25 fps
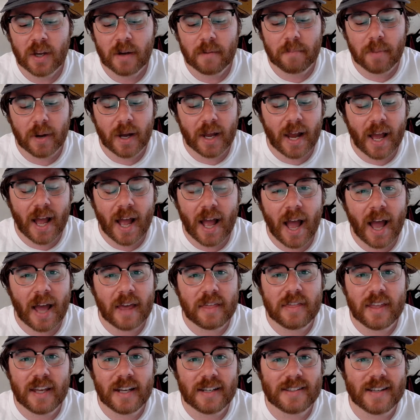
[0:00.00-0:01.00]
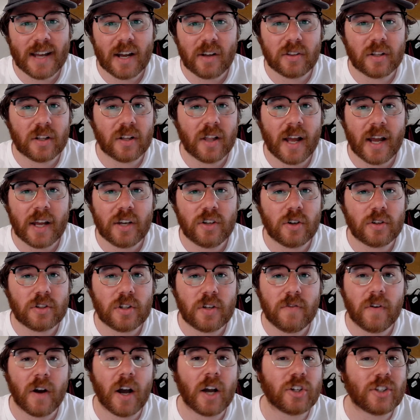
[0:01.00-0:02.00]
But I, I think down the line,
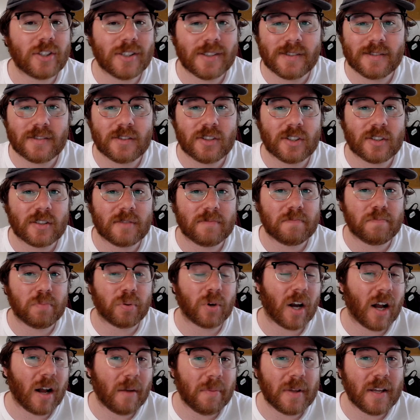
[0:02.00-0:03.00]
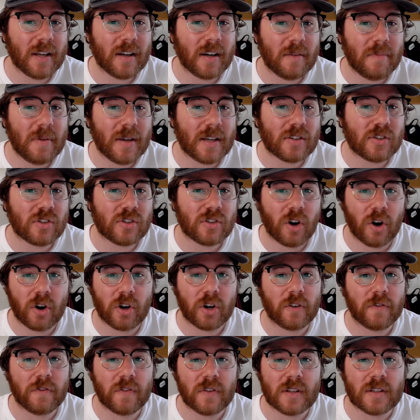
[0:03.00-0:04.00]
Iosivas is just probably going to be a
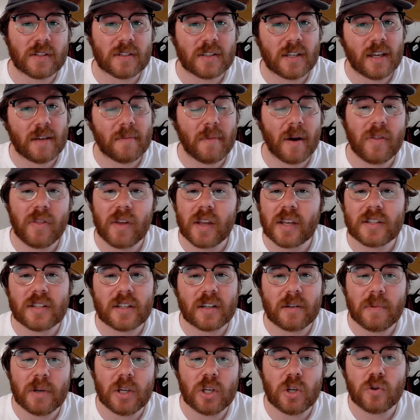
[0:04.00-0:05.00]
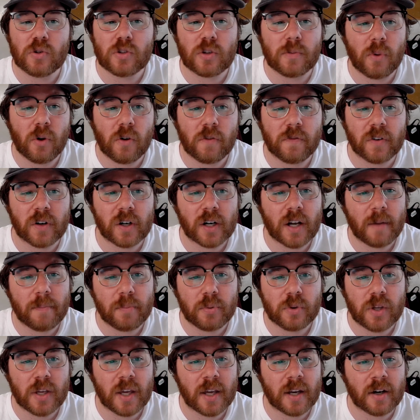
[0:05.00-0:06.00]
starter for this team. I think he's going to be usable for a
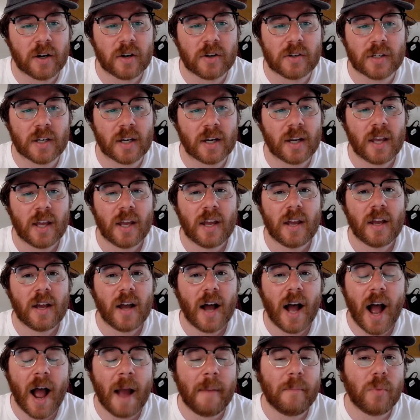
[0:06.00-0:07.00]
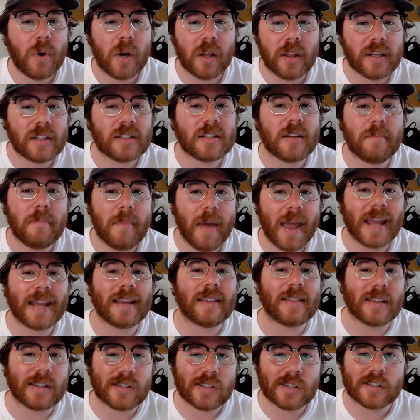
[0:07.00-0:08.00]
couple years, and I'm willing to make
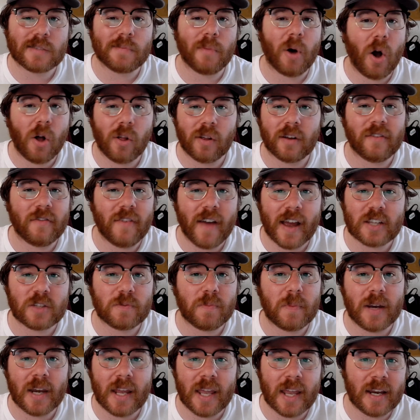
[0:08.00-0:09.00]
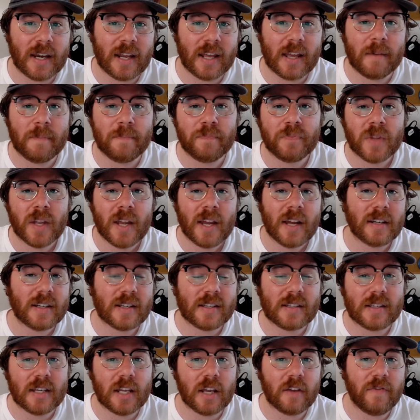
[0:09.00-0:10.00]
this small investment in him to
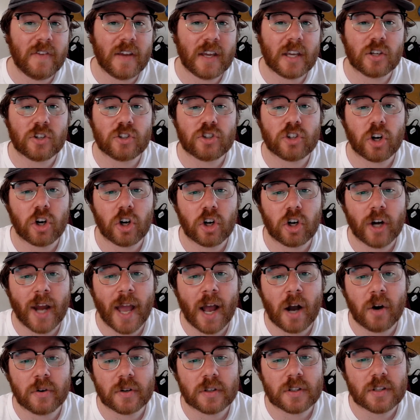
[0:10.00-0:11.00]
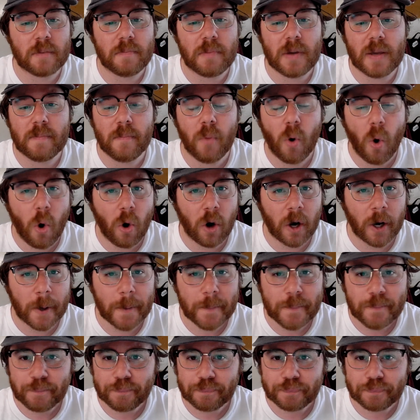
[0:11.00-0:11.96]
see if he can turn out to be more.